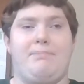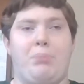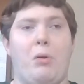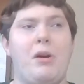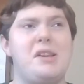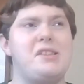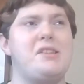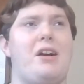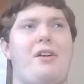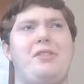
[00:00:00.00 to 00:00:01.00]

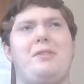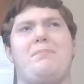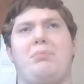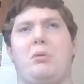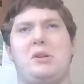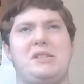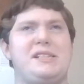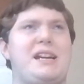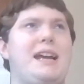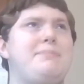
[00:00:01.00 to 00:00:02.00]
poison other
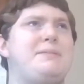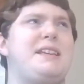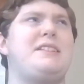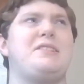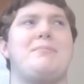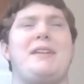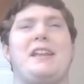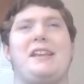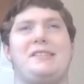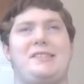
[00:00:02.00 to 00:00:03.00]
poison types? That doesn't make
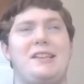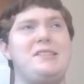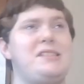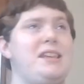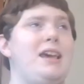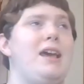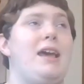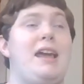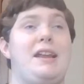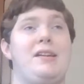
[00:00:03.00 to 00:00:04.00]
any sense.
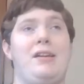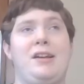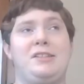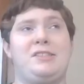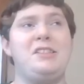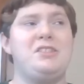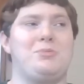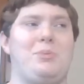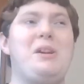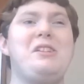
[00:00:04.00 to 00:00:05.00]
And
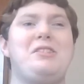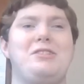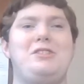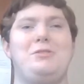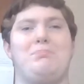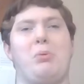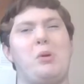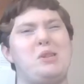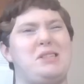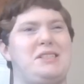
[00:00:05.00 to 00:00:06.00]
since when could you
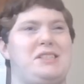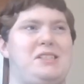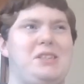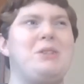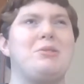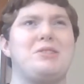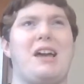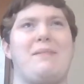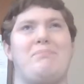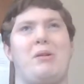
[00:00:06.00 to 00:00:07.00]
poison steel
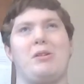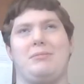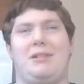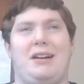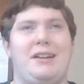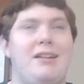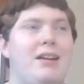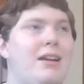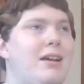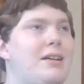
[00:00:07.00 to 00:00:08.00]
type Pokemon?
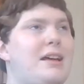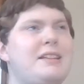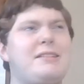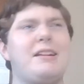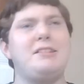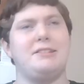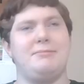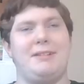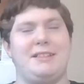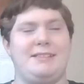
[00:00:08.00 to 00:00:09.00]
That
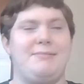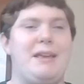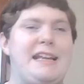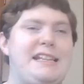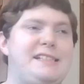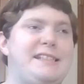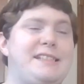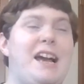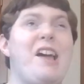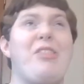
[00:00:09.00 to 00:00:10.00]
doesn't make any sense
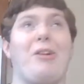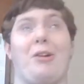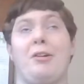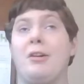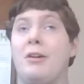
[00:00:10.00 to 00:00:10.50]
either.